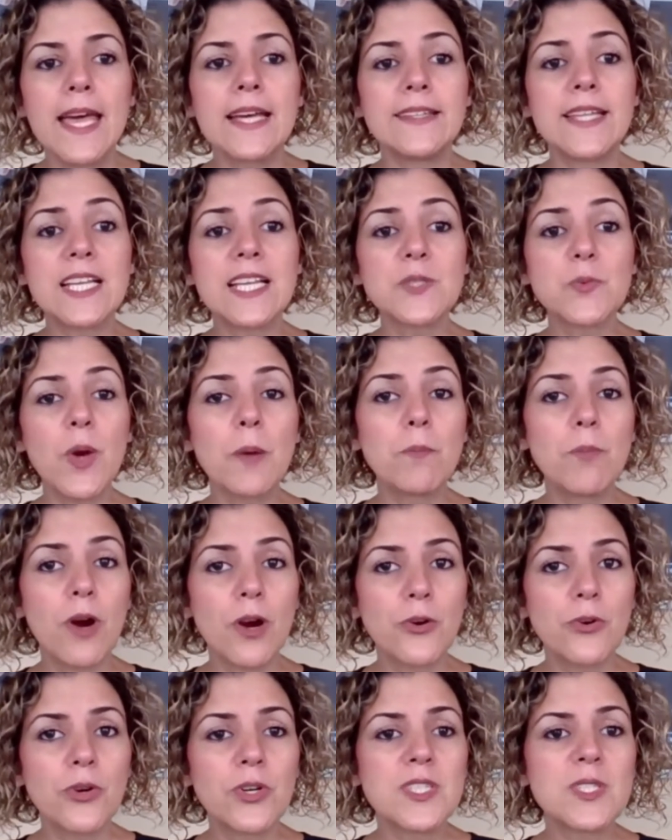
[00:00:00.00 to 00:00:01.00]
That's why
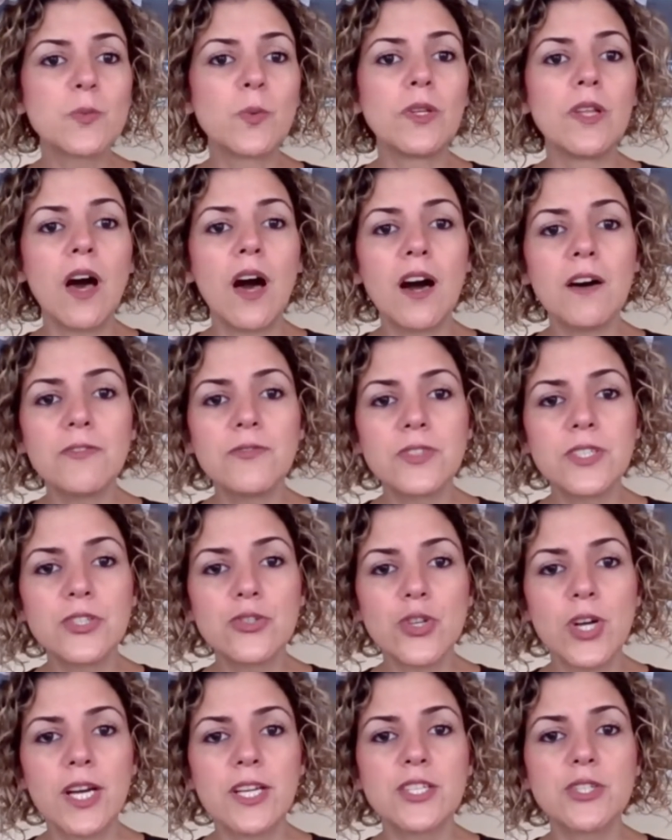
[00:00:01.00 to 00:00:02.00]
borrowers will often
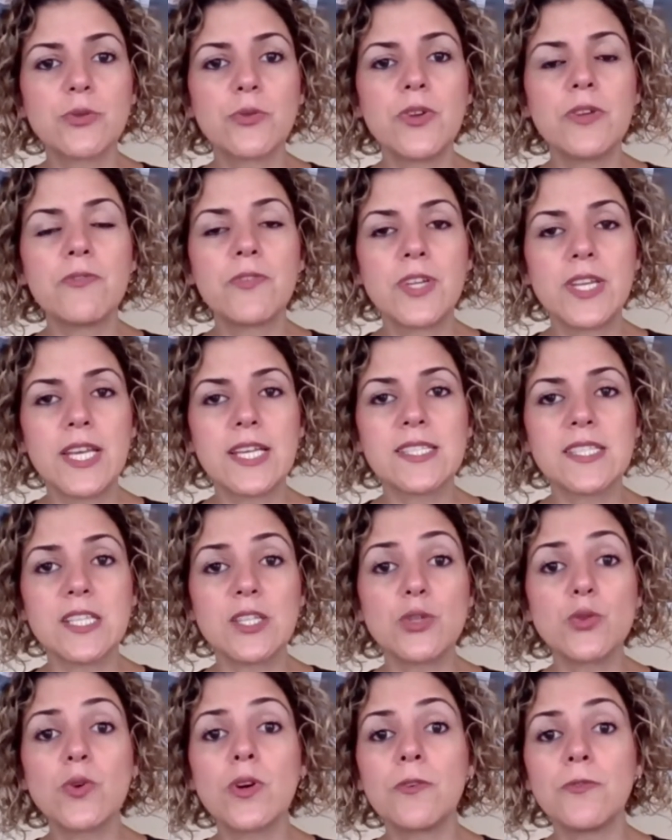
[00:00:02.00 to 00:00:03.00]
try to refinance
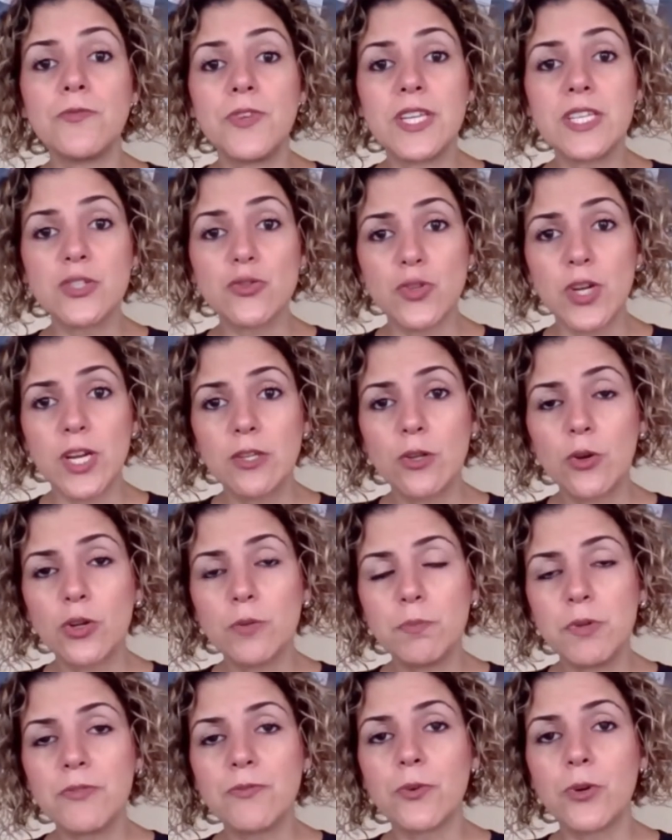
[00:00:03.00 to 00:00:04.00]
into a fixed loan
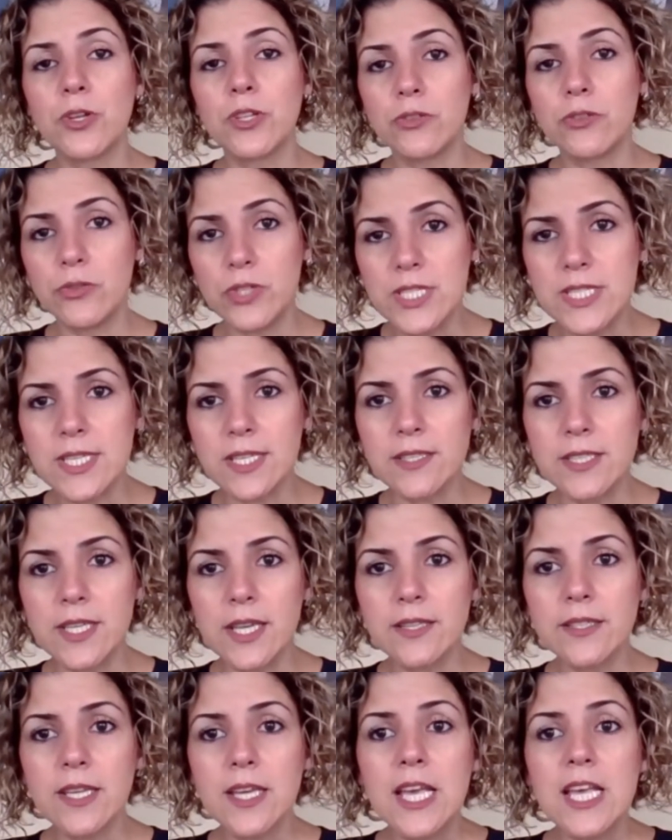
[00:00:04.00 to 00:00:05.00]
before the reset
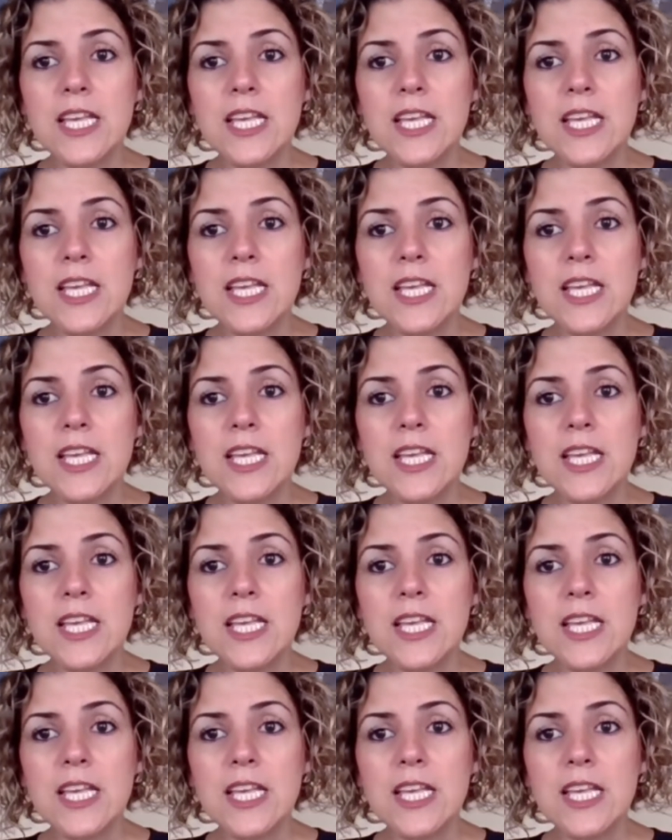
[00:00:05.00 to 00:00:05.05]
date,